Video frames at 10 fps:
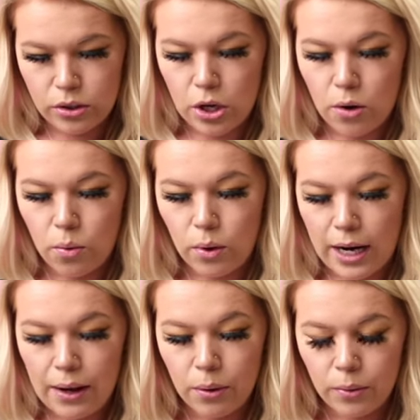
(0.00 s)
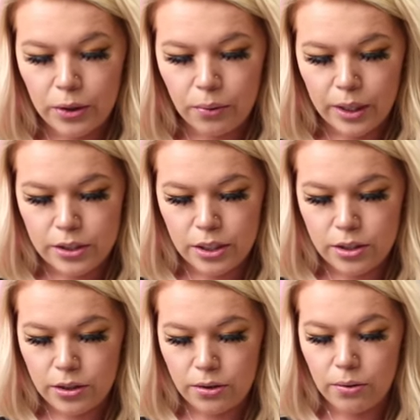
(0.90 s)
so now what we're going to
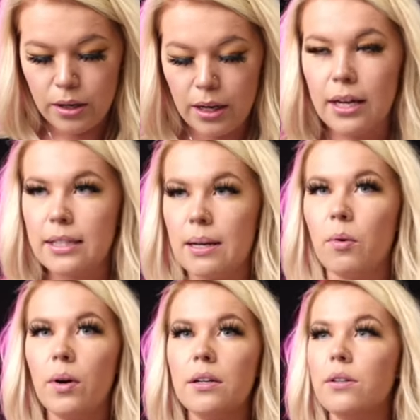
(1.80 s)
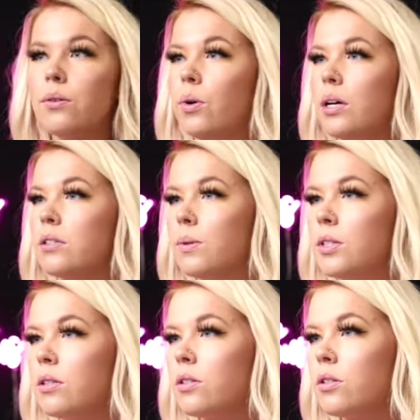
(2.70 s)
do is I'm going to
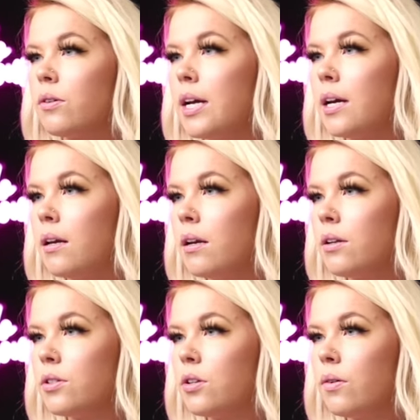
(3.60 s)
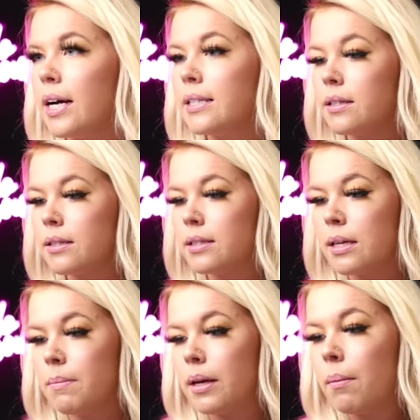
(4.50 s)
switch the screen so you guys can
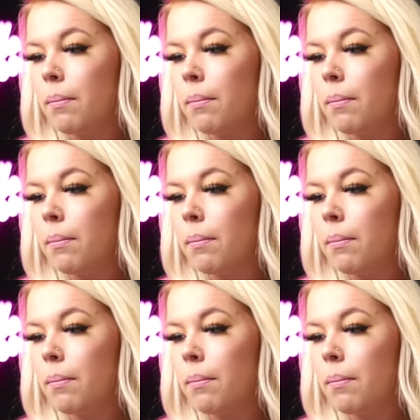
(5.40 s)
see me